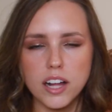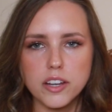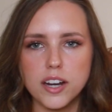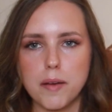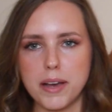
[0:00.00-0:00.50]

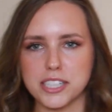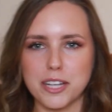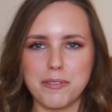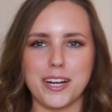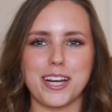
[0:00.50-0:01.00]
color. I'm
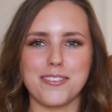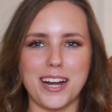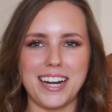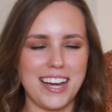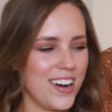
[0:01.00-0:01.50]
actually wearing it
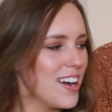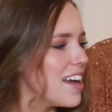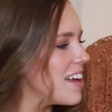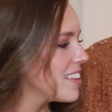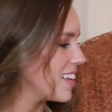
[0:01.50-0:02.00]
right now.
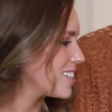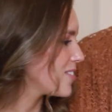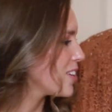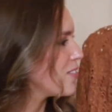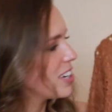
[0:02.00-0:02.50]
That's really